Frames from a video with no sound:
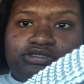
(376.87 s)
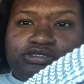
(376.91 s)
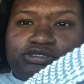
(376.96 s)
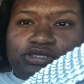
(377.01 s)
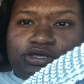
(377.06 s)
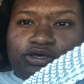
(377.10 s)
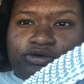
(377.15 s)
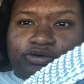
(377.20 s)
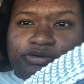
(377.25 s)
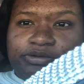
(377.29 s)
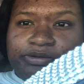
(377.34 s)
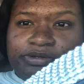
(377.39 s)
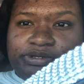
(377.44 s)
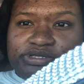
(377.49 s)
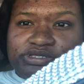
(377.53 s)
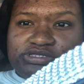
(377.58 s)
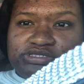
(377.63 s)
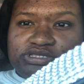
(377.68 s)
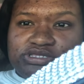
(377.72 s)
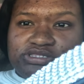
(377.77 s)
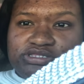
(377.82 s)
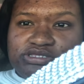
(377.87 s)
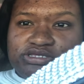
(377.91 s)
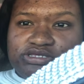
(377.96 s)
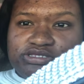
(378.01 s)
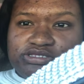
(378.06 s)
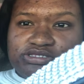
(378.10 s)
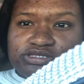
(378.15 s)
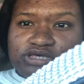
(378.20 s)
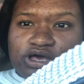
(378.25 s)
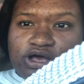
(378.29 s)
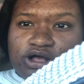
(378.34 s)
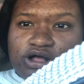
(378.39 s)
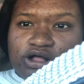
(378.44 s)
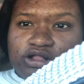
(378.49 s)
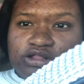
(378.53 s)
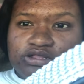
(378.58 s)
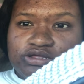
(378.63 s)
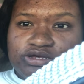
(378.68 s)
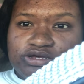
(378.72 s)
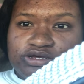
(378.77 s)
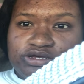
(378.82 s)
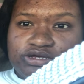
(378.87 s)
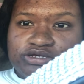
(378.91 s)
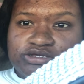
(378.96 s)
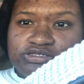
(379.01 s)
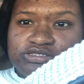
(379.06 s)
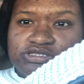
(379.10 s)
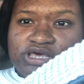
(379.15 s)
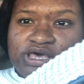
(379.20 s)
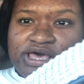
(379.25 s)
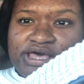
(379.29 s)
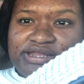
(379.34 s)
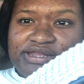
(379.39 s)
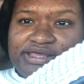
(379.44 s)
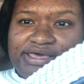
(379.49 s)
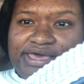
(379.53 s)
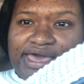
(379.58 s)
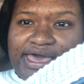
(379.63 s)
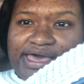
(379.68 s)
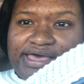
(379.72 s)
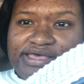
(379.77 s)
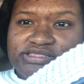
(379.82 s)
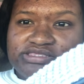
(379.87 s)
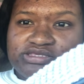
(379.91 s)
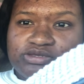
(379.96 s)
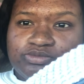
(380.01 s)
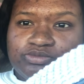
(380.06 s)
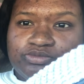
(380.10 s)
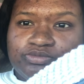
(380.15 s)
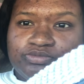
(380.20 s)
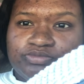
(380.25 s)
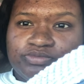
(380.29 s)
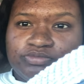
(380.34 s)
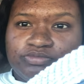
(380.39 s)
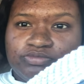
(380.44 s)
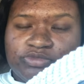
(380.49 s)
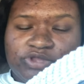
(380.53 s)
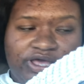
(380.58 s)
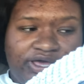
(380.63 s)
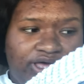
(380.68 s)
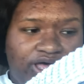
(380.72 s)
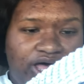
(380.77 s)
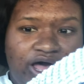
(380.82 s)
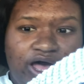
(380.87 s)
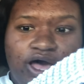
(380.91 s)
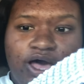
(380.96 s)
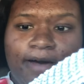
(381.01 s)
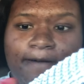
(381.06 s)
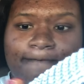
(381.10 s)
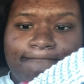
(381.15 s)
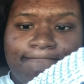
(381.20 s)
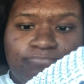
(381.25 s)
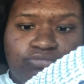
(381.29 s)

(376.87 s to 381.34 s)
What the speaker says: So it's these colors. They had some like a